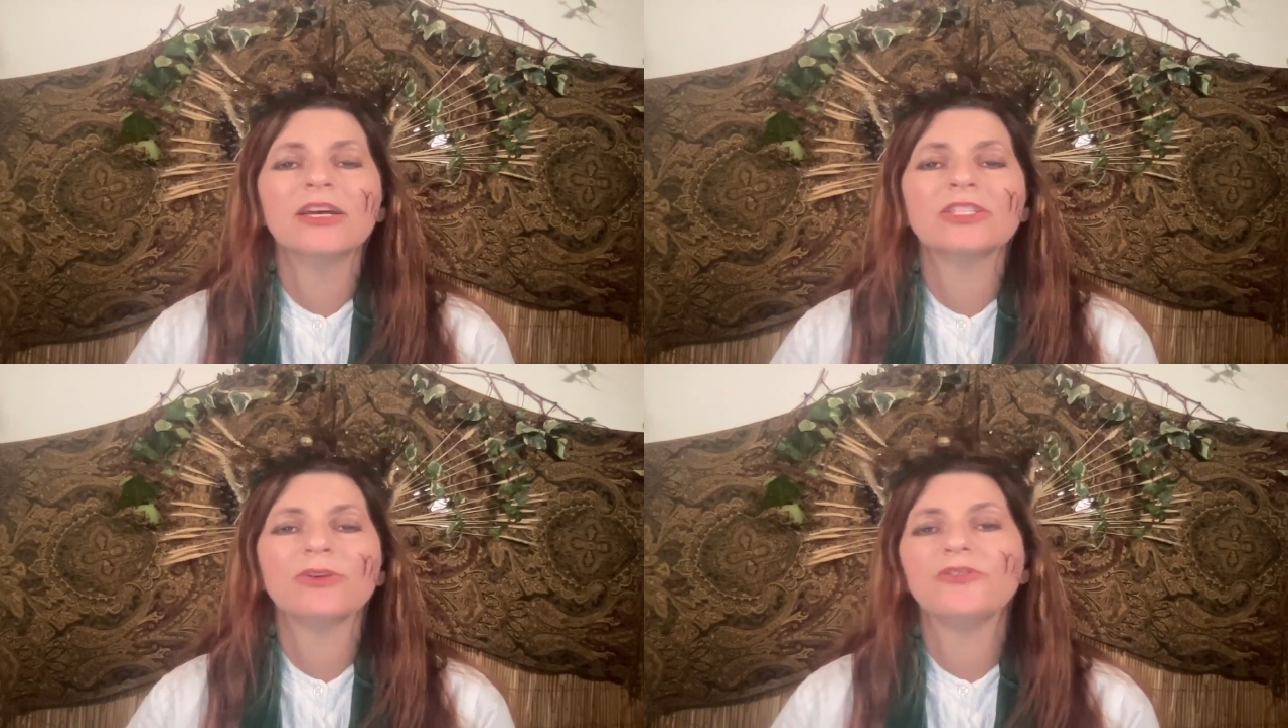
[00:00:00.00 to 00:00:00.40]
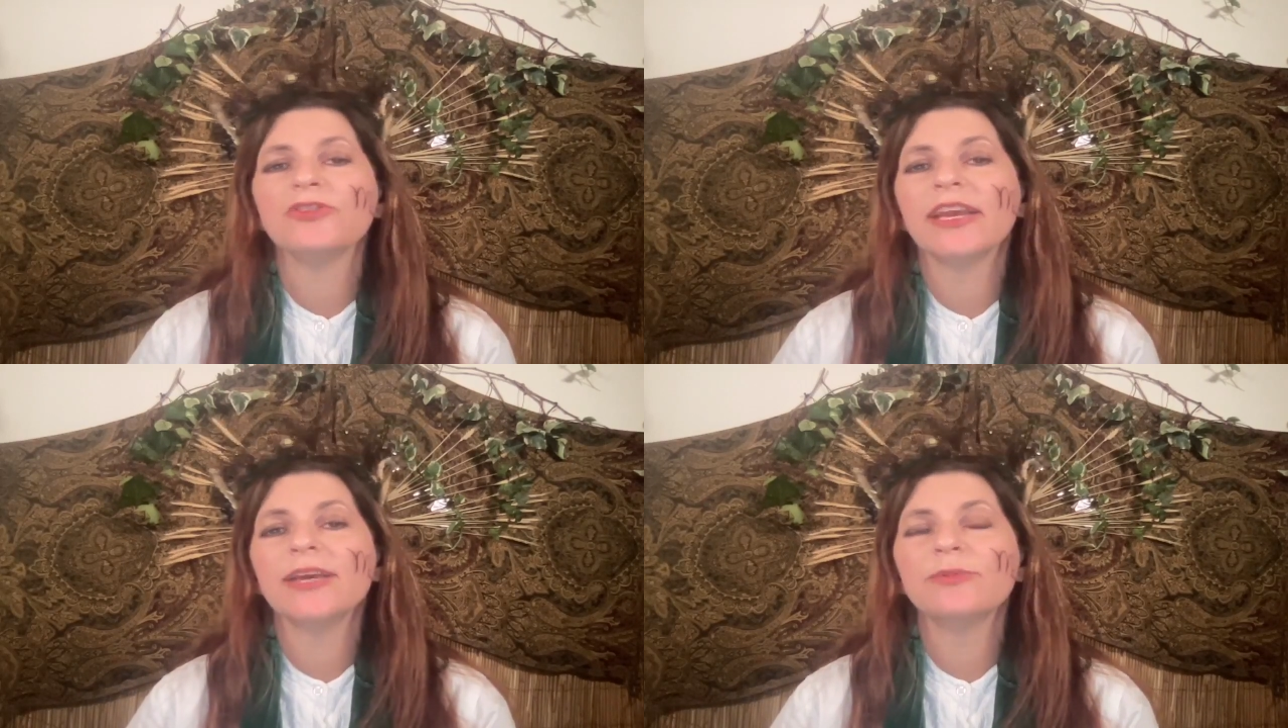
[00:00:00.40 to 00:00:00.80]
So if
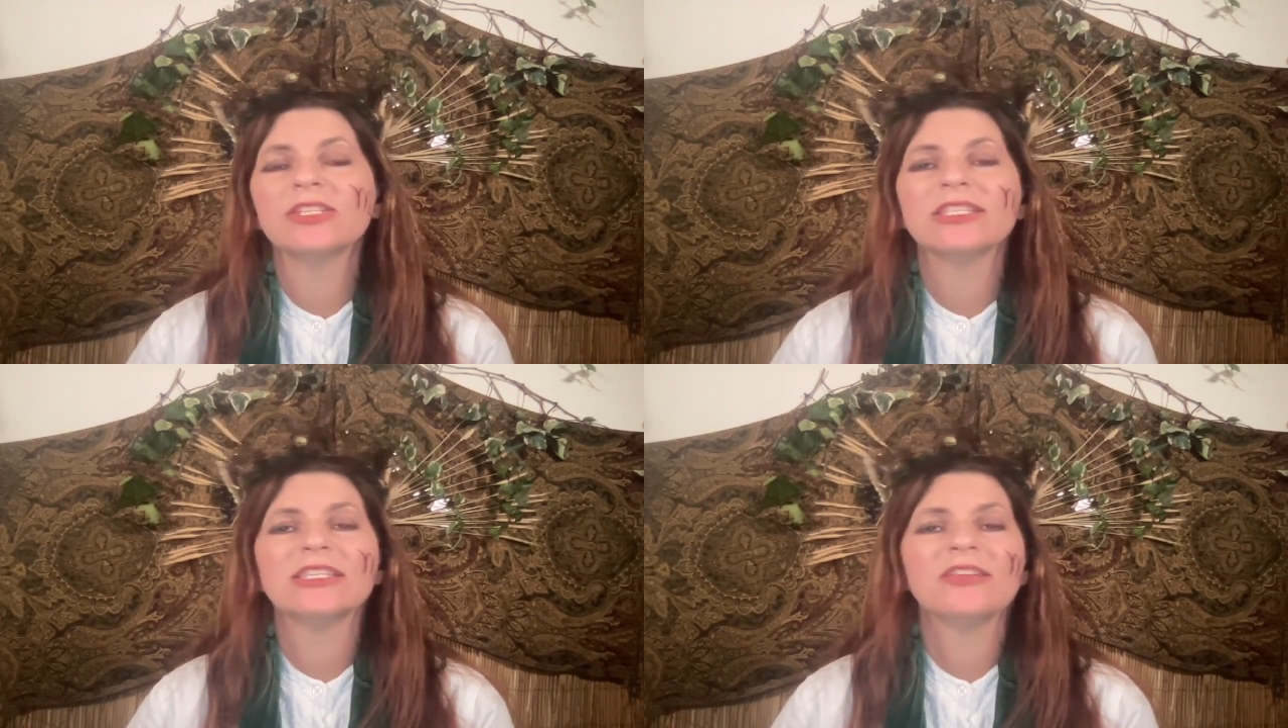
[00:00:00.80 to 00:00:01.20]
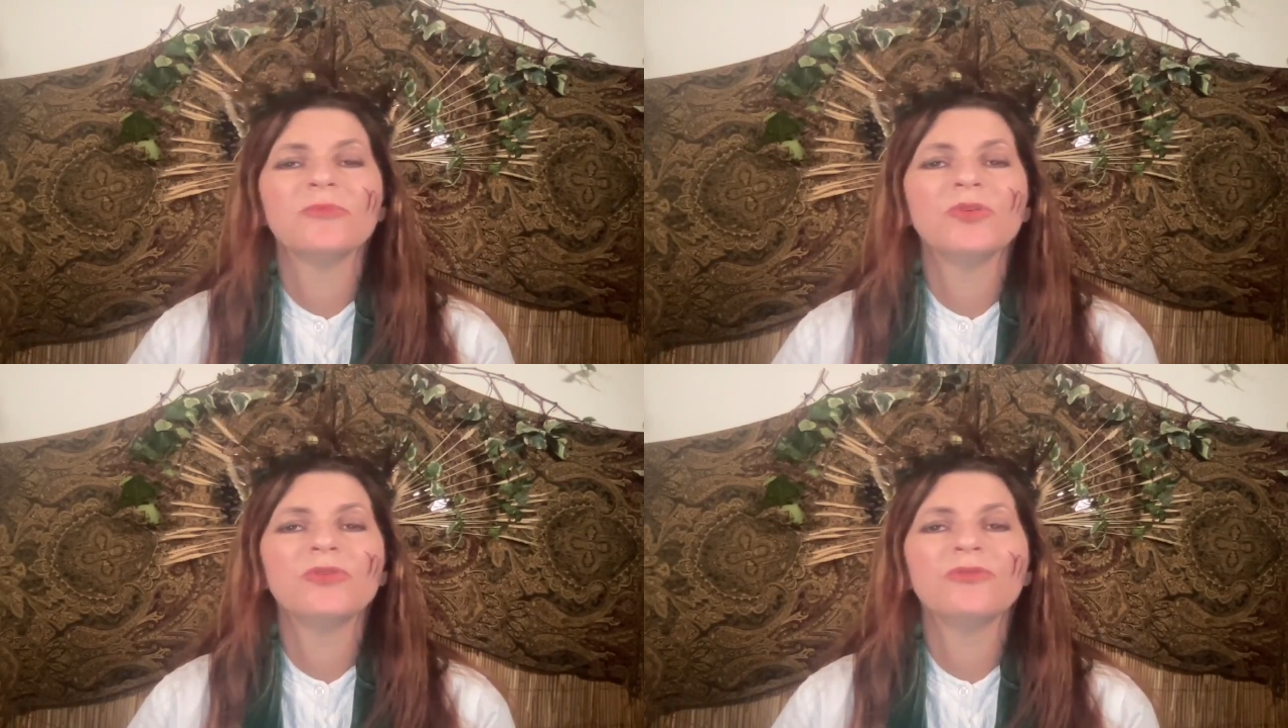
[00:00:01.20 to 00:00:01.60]
you're able to see the
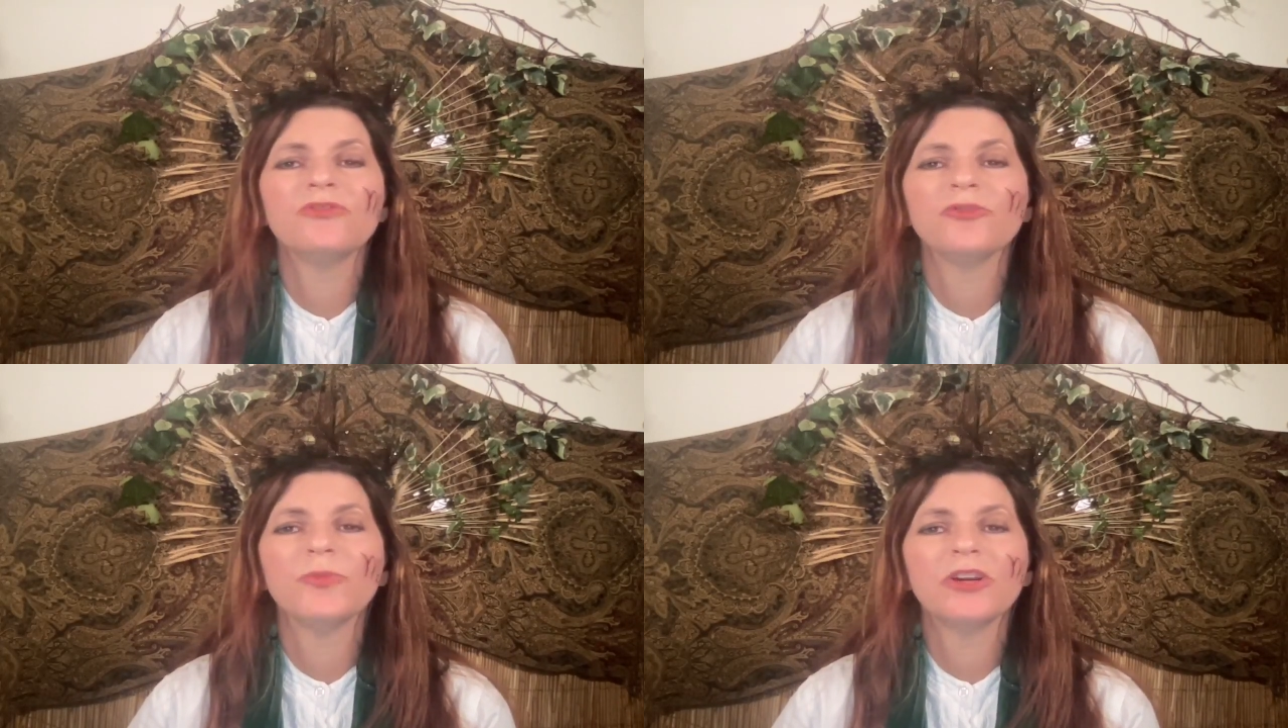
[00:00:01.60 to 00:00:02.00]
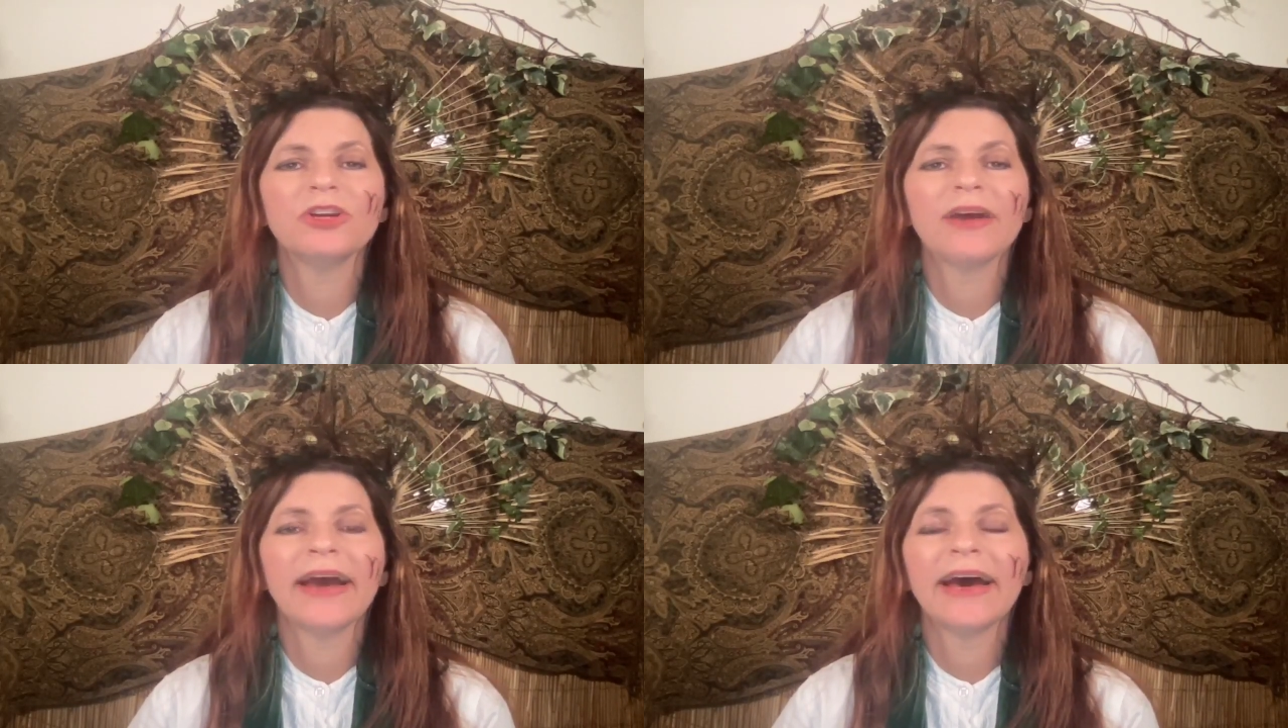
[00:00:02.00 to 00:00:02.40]
moon from where
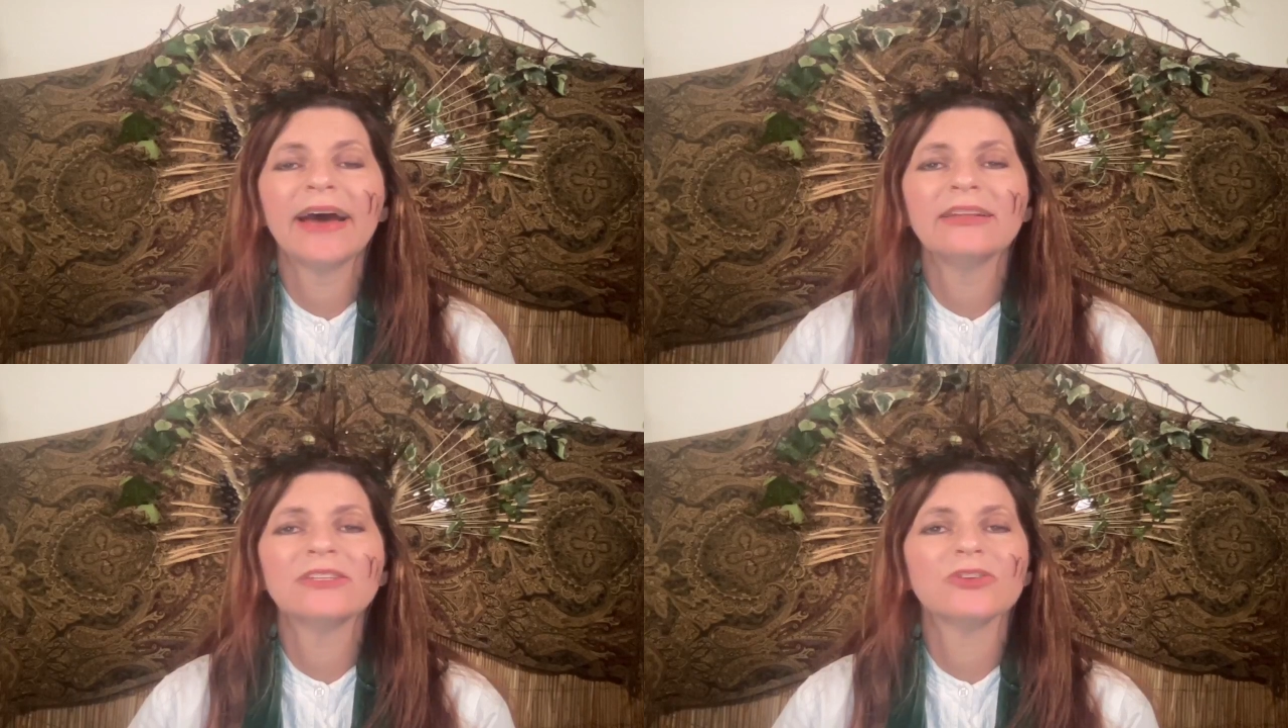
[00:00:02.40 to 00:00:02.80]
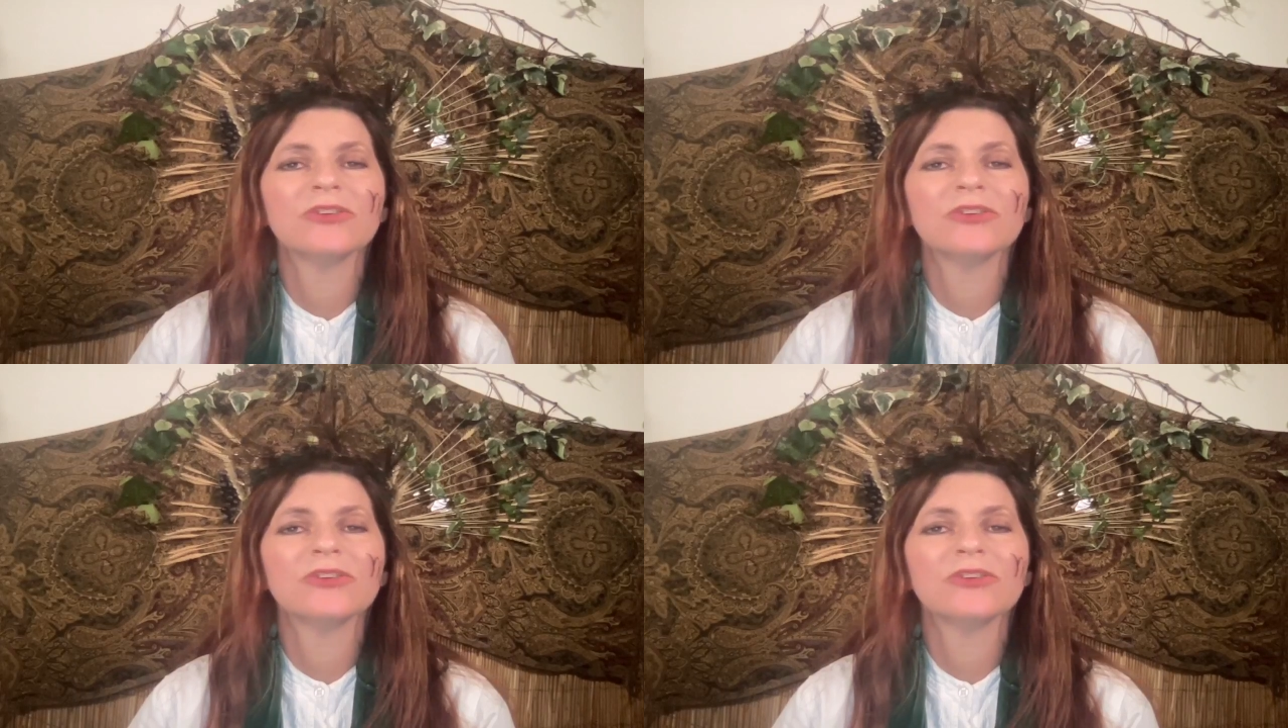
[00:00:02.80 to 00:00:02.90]
you're at,